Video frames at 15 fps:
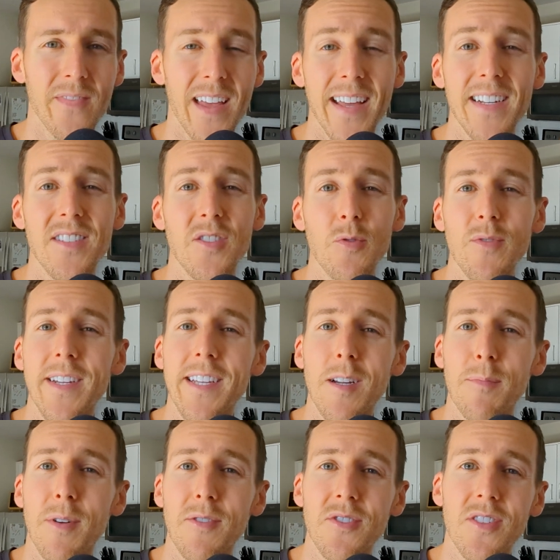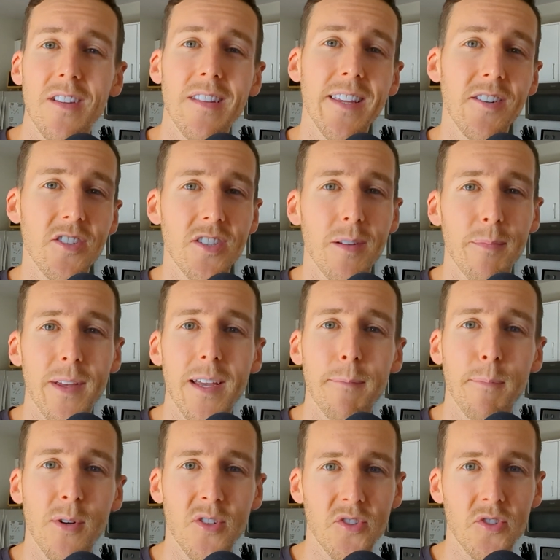and his unique approach to leadership
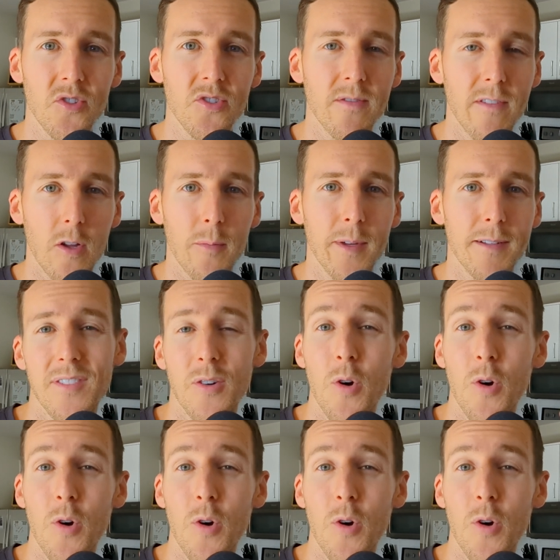and personal development.